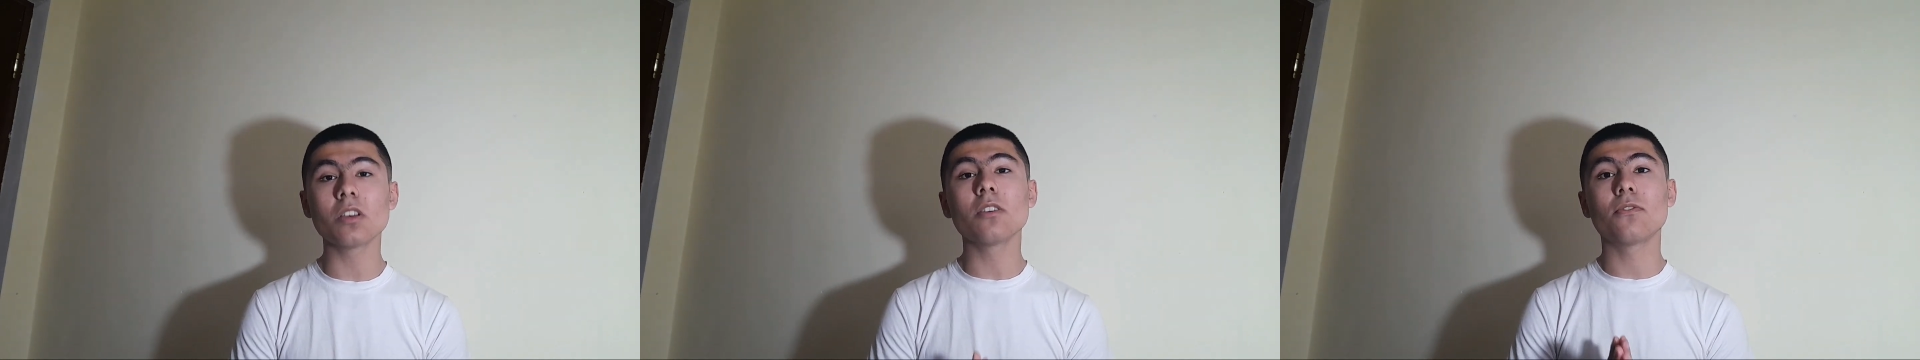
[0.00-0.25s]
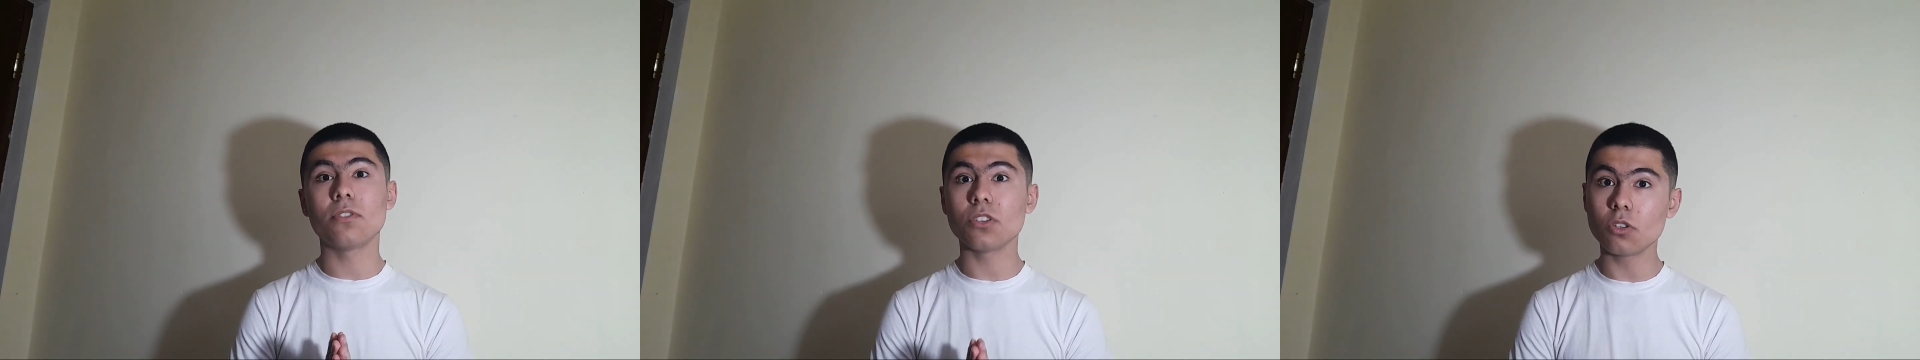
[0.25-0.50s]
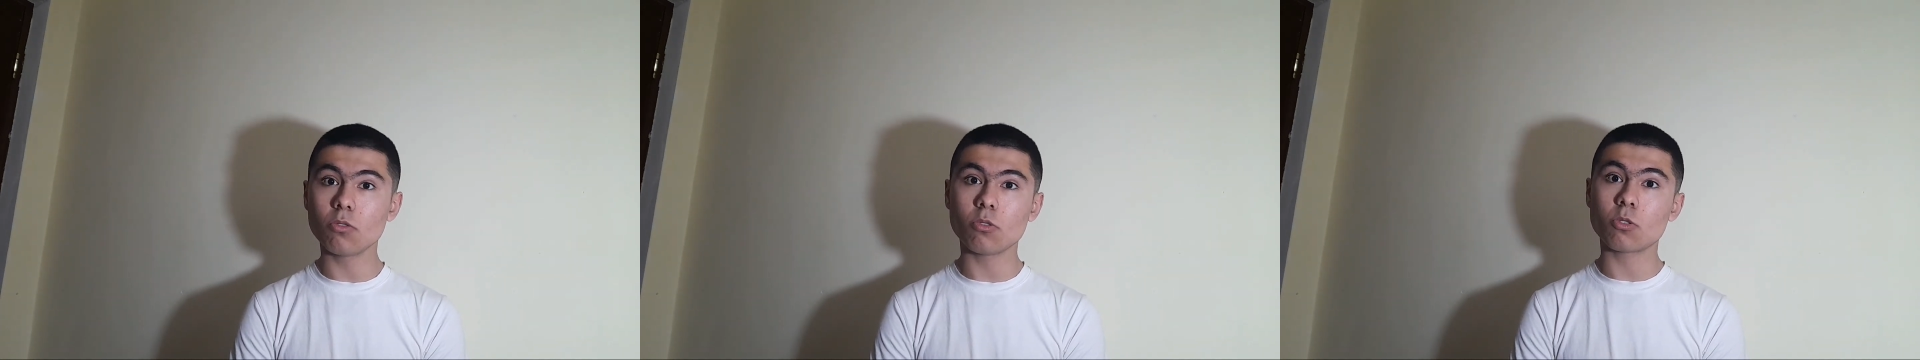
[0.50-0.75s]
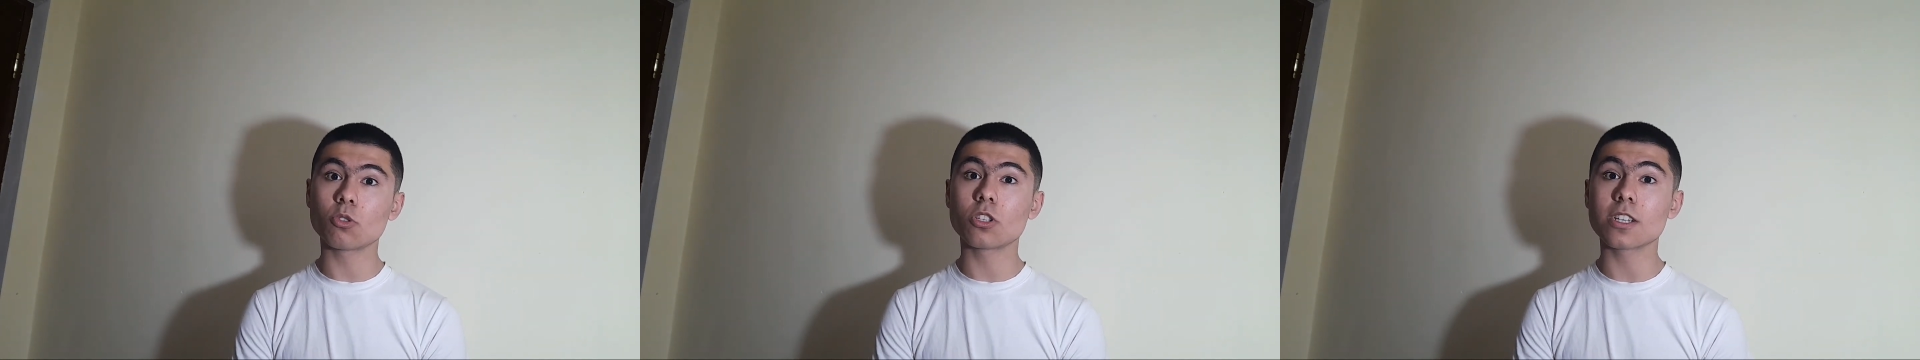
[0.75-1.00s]
for you
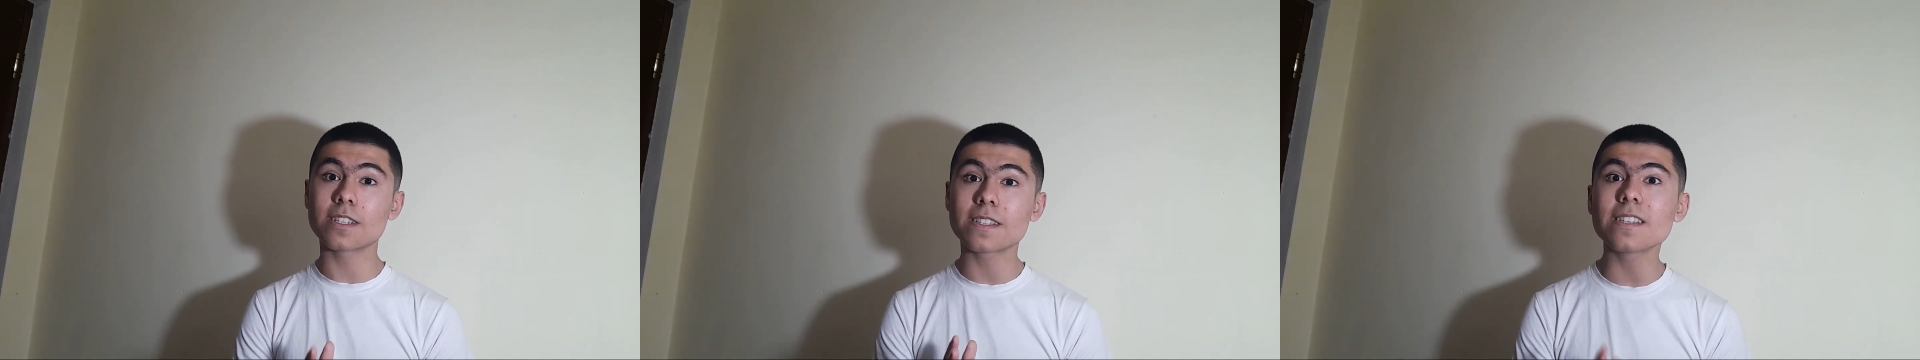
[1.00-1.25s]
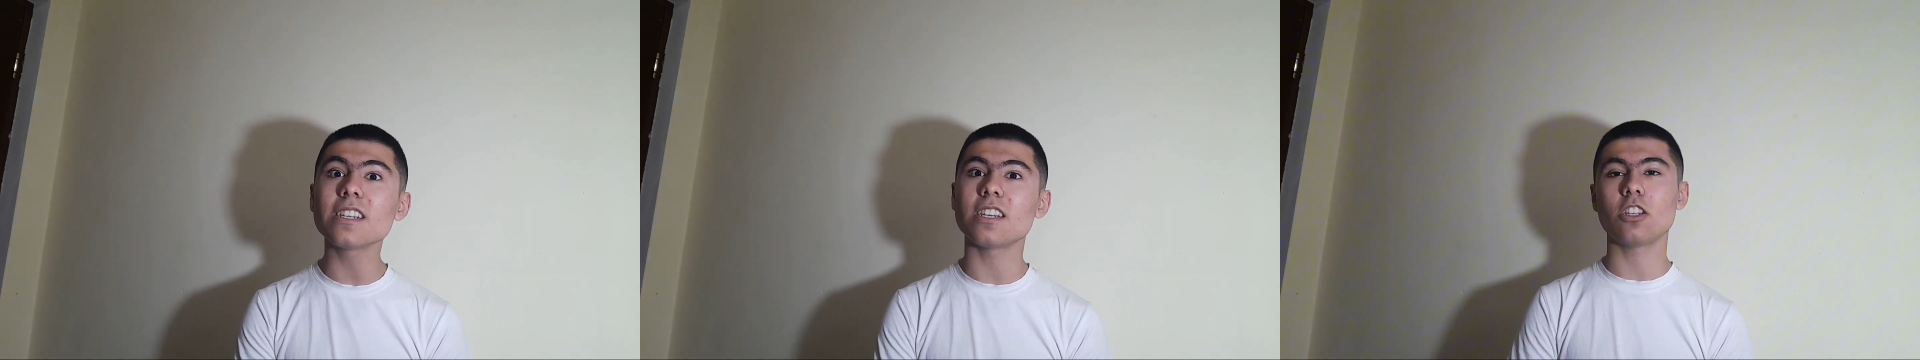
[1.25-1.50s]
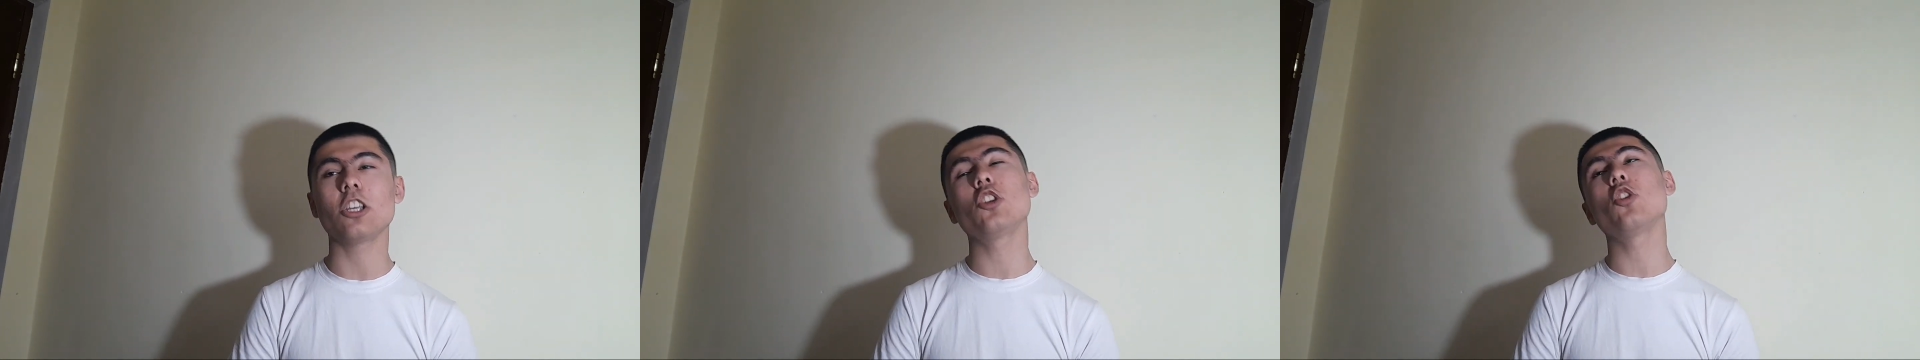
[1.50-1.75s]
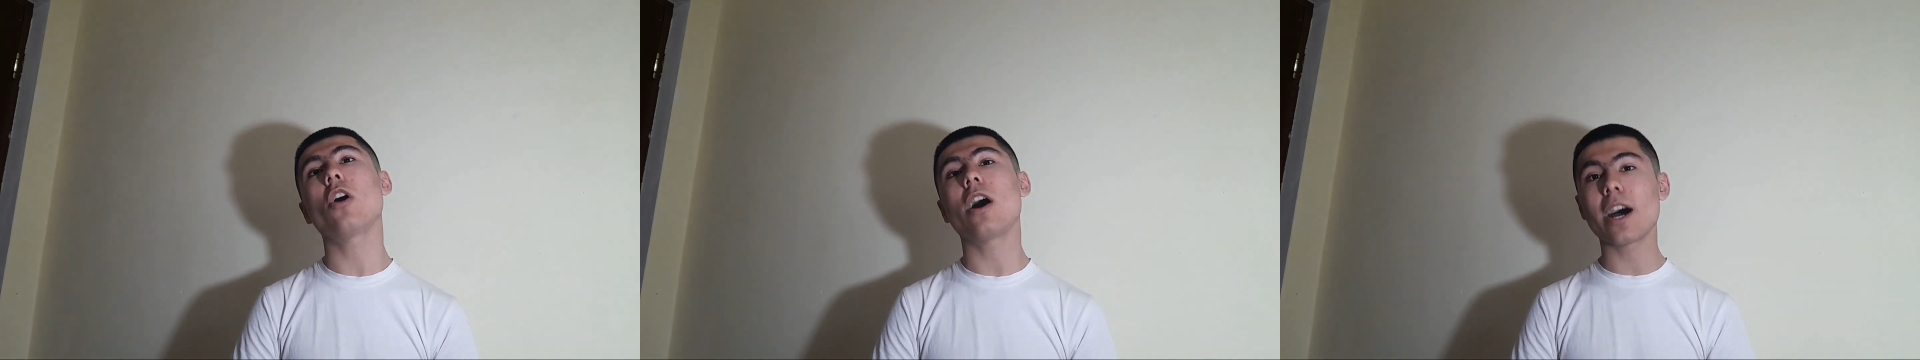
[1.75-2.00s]
to succeed in
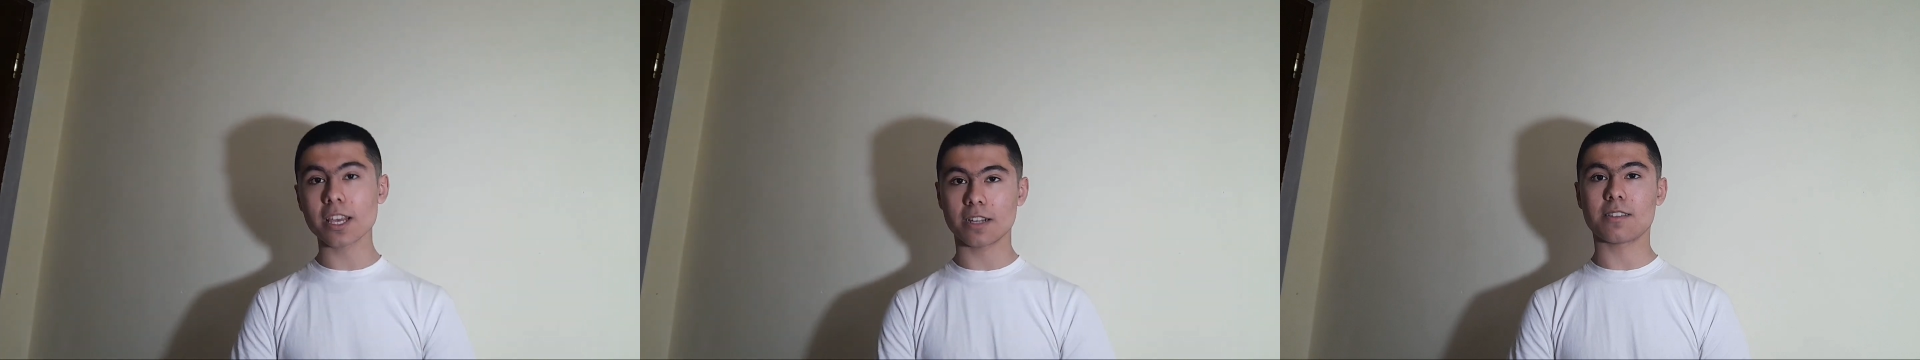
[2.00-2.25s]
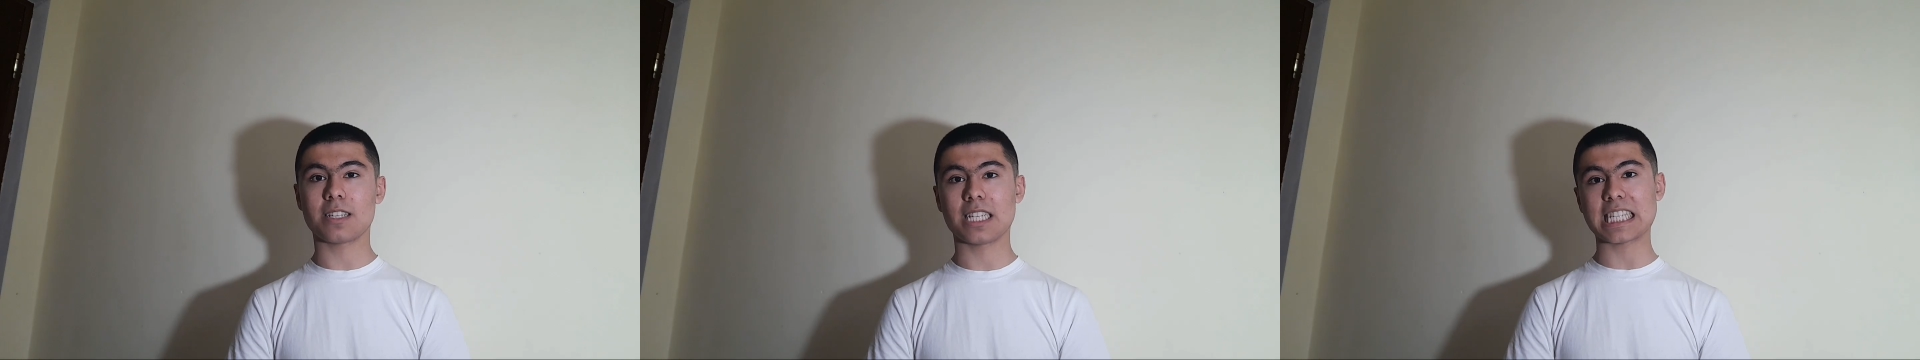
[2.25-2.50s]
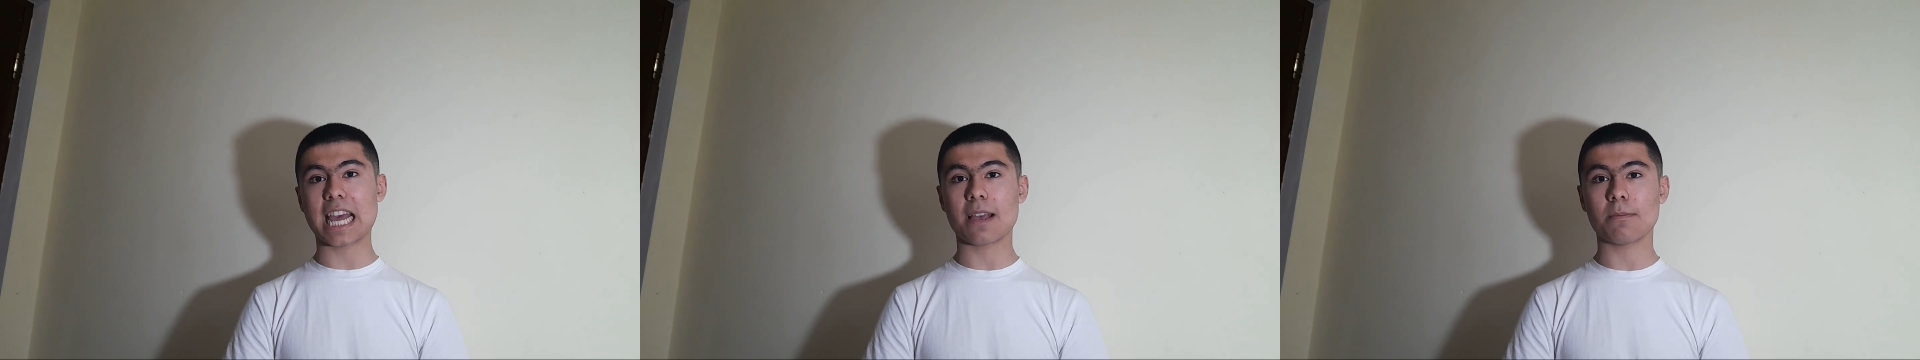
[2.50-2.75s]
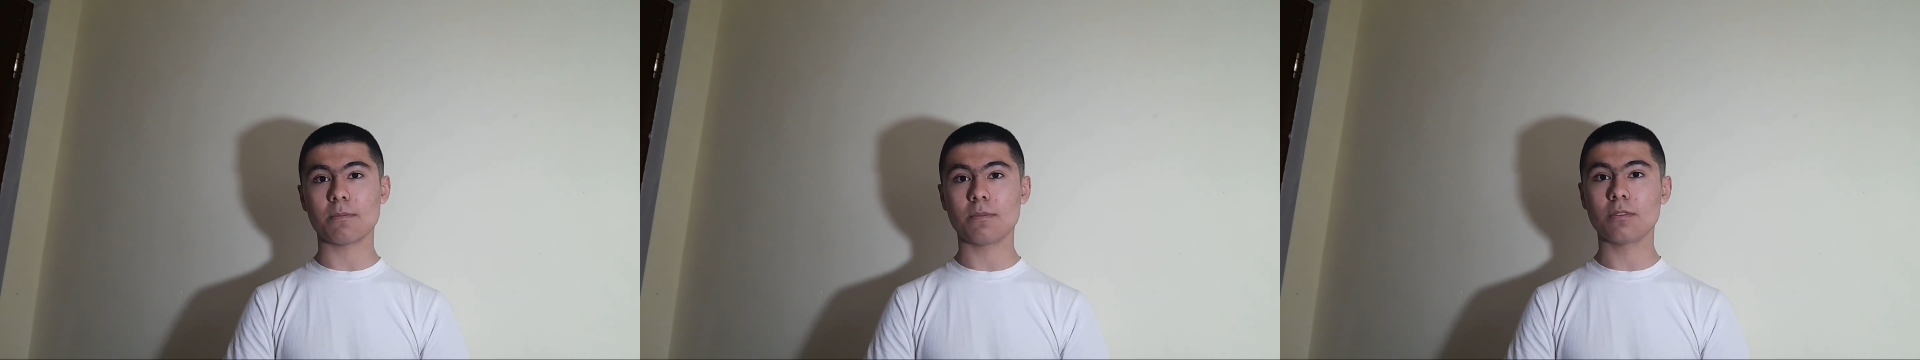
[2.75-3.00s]
your IELTS
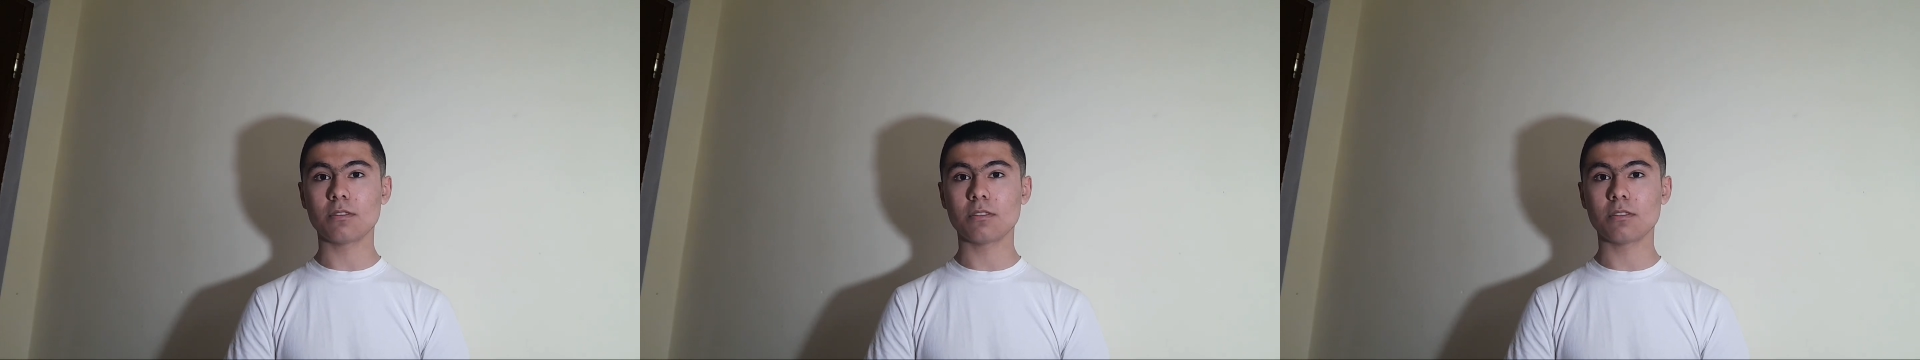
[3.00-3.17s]
exam.